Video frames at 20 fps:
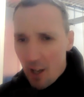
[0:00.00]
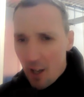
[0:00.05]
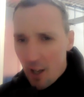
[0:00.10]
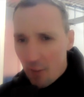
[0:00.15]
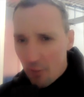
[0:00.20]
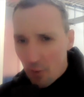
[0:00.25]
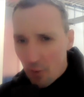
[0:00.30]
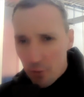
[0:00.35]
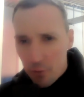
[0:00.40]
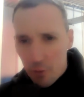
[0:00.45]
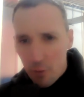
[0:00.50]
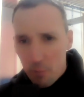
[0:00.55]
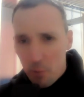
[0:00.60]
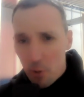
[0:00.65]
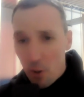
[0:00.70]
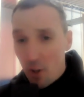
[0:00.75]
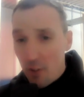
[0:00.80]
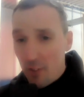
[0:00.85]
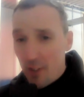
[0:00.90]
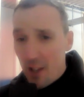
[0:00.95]
I've also
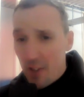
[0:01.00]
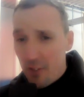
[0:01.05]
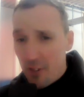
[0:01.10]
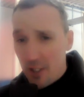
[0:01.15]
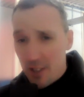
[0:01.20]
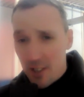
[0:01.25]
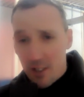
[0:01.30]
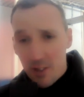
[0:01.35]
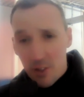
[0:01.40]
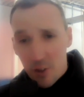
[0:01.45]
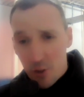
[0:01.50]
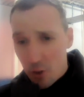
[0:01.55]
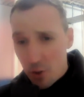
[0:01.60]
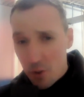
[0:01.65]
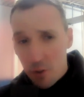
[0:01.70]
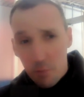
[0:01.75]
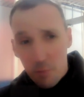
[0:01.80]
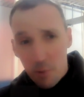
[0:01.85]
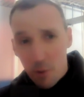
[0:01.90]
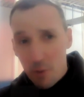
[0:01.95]
put on there things like
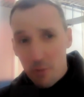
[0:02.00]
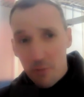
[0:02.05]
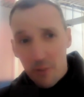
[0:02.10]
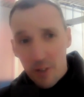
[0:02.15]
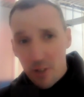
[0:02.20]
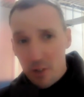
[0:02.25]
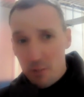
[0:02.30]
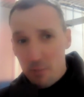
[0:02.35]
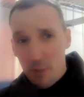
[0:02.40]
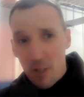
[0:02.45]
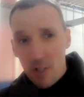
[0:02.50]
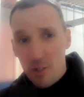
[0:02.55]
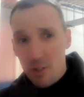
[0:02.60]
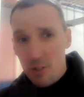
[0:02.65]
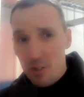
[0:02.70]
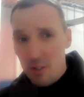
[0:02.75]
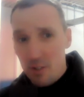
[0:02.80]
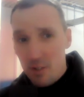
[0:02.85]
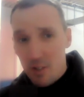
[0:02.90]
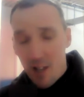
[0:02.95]
social proof. I just
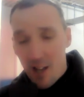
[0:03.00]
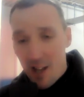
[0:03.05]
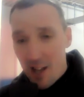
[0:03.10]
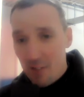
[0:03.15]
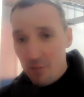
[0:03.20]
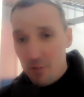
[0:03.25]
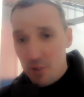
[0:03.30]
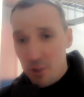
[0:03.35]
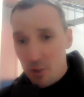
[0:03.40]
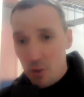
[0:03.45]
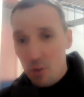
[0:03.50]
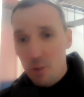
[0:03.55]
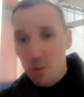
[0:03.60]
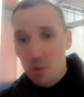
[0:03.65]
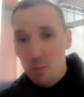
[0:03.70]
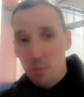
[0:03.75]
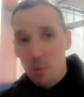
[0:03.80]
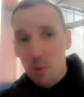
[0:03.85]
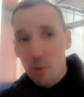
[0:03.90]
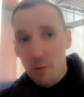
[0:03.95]
mentioned, have
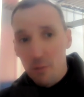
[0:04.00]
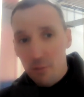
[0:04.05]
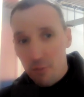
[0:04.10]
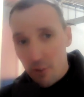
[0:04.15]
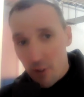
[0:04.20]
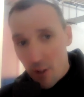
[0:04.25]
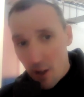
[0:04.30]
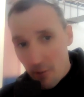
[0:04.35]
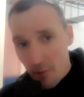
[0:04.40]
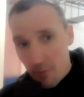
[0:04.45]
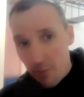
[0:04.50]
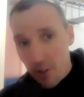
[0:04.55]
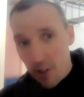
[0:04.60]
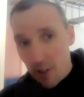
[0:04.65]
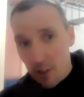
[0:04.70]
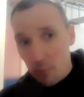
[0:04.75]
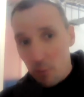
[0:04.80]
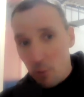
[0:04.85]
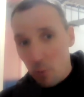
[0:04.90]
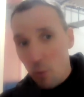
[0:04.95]
social proof
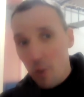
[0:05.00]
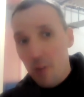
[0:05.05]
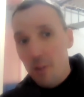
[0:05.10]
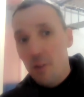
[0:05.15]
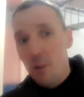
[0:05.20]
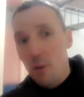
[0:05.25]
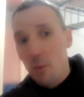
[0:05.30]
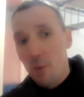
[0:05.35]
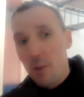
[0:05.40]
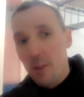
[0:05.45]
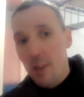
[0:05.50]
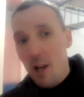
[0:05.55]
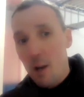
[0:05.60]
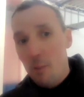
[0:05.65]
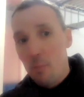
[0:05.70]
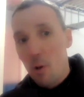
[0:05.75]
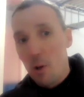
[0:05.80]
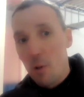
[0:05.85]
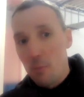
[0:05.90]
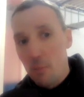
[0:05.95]
available with you in that
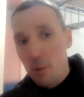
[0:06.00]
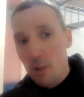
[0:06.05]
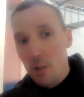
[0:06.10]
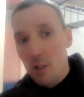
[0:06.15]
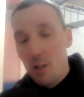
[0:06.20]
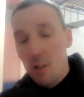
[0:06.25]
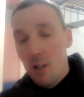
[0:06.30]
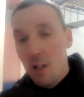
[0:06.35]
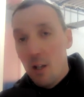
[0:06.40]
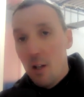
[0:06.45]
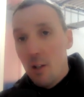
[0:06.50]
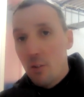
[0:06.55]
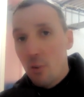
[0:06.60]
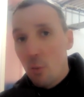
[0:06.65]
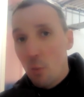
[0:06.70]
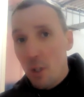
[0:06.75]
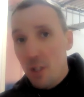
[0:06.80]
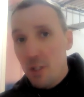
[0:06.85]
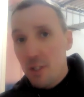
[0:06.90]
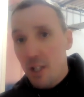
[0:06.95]
appointment. So
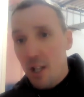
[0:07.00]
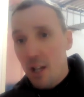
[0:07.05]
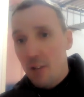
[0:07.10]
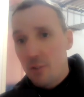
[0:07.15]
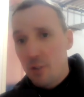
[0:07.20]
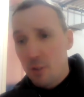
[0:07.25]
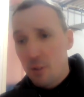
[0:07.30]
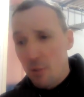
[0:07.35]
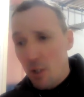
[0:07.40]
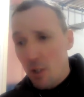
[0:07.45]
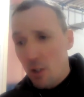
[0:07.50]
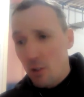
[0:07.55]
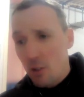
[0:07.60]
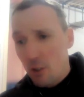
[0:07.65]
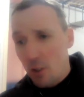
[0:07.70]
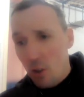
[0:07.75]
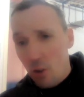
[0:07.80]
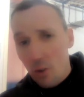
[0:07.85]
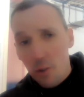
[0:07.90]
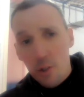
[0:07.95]
we used to have something called a
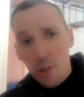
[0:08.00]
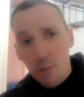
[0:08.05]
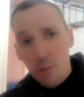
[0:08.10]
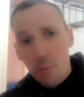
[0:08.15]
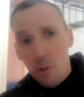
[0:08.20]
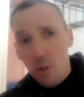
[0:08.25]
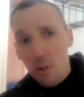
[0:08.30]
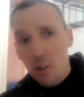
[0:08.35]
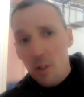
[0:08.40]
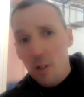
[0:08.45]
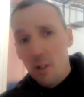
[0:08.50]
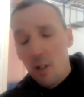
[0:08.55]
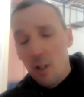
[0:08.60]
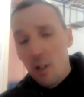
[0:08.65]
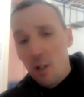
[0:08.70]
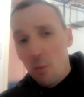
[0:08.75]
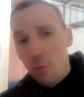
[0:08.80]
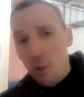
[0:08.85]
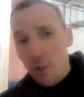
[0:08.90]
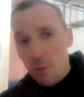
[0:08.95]
culture book,
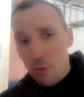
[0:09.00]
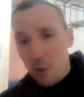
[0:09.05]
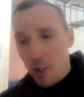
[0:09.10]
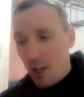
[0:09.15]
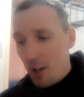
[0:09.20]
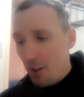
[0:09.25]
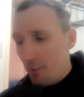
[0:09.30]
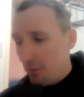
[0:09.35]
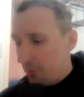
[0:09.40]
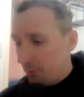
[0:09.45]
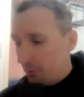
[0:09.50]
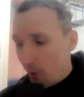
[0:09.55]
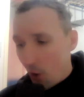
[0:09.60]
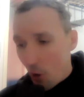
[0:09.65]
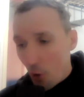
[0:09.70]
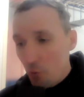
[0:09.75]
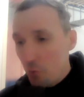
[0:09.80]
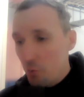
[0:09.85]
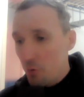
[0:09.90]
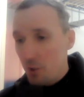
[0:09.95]
which would have
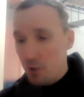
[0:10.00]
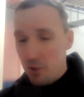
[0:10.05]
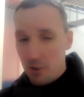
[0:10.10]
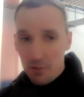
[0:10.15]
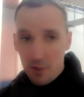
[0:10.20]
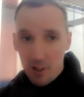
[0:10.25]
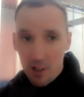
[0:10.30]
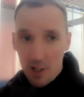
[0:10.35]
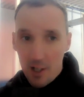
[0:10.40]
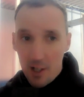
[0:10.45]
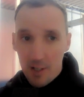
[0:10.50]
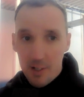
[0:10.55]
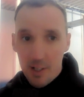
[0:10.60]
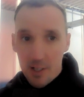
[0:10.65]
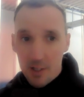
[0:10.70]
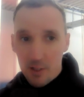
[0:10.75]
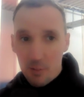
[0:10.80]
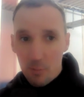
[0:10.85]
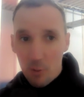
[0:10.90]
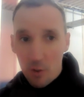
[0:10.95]
hundreds of client
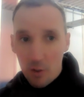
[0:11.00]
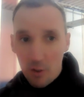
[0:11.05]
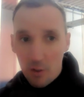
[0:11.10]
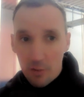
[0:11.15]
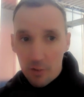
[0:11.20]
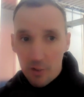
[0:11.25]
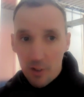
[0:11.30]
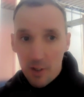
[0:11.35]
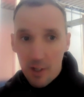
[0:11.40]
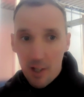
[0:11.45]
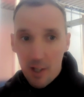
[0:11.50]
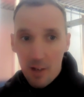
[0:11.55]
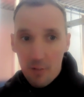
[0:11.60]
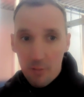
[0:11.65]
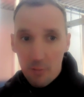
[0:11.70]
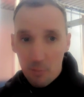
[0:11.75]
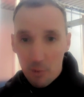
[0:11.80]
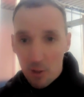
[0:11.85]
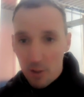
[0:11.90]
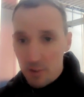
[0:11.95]
testimonials in there
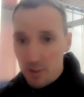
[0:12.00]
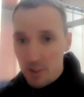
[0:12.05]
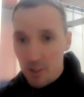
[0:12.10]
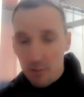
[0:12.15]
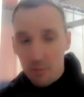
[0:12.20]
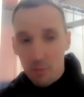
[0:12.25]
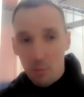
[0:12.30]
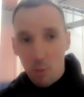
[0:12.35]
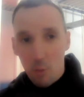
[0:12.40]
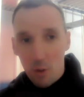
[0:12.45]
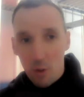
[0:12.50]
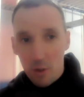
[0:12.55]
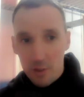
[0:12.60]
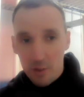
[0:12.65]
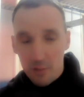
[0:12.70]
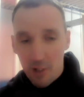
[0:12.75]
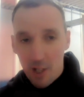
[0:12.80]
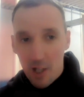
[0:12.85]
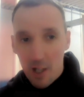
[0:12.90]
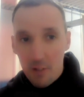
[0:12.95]
from lots of different walks
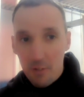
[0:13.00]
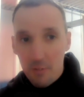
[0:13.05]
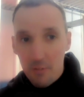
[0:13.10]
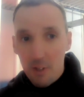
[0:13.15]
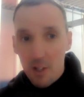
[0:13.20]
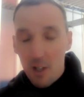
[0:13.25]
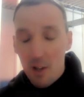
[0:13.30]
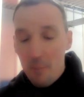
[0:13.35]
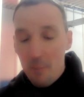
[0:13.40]
of life.